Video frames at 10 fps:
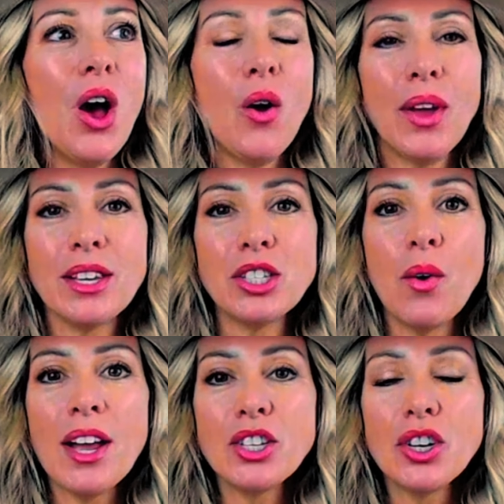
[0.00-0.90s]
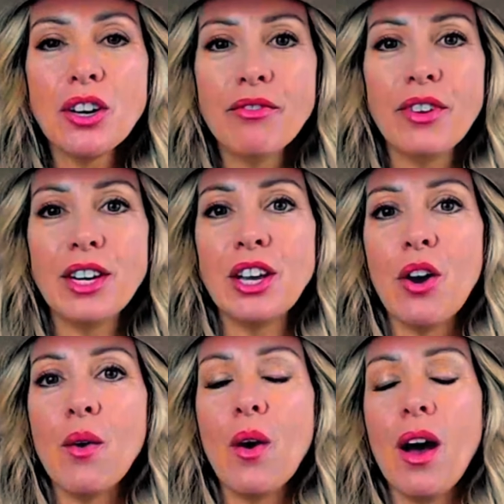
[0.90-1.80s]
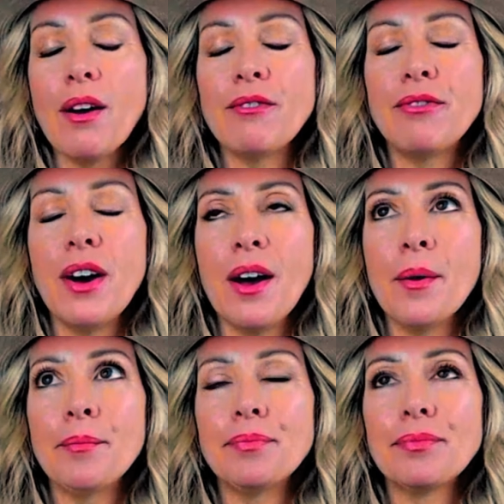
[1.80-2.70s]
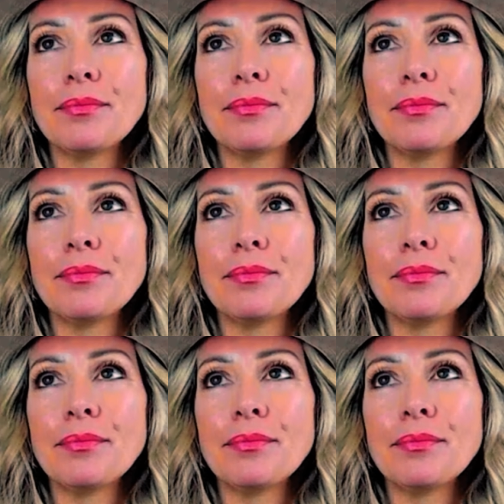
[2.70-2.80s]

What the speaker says: Okay, so I took a video of